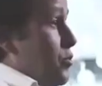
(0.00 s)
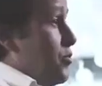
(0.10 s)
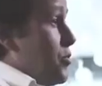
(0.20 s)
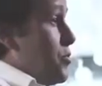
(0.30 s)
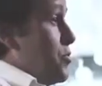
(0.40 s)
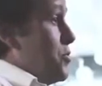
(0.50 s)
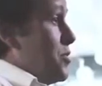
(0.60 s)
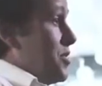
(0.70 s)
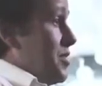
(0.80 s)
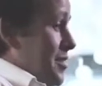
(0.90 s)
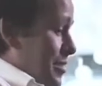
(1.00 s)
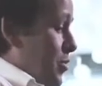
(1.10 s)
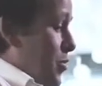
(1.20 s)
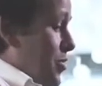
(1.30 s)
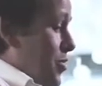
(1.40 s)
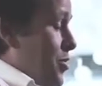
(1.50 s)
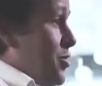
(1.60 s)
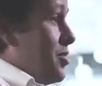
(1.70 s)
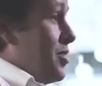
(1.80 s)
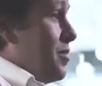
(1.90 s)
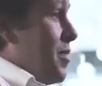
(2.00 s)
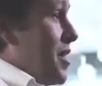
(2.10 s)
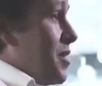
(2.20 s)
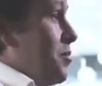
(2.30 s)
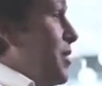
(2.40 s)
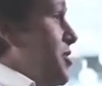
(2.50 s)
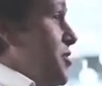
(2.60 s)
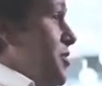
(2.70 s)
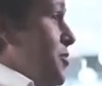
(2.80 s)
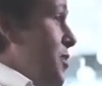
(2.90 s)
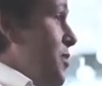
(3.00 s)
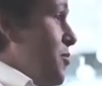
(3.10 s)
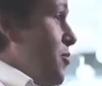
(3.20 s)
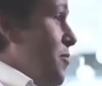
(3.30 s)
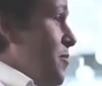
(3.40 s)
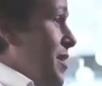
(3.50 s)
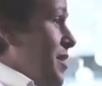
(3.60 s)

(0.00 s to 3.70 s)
your food look good and make it a pleasure to eat from.